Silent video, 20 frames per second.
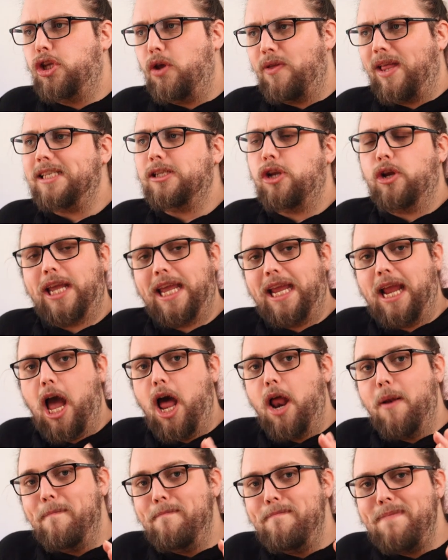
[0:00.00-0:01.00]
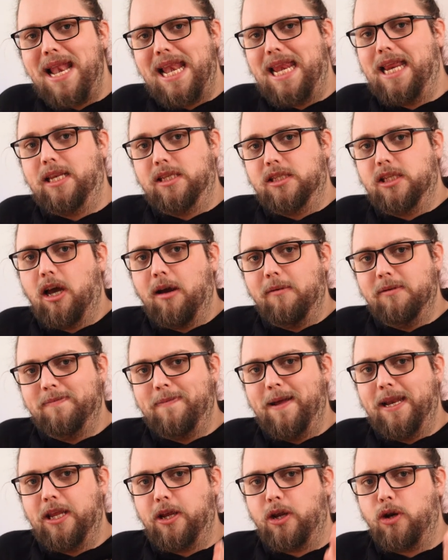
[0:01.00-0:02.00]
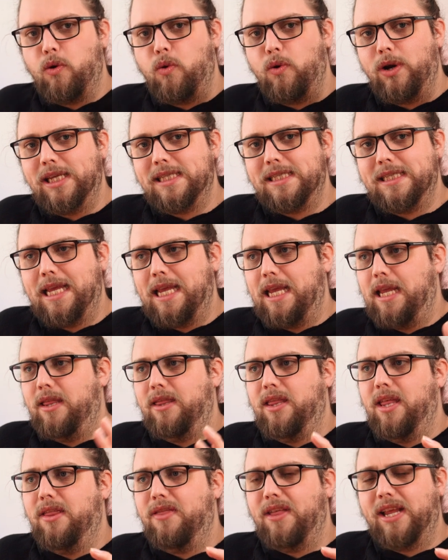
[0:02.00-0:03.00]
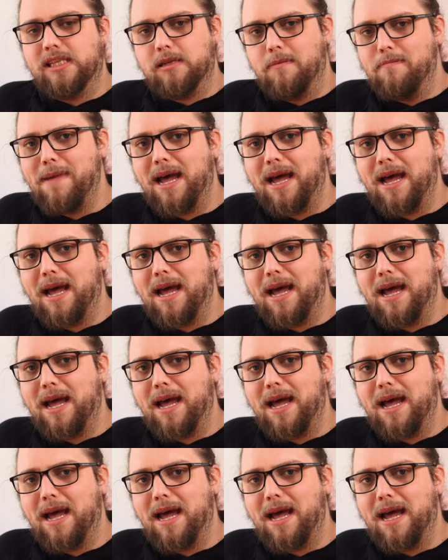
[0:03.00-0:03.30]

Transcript: So that's looking a million times better. You can already see that things are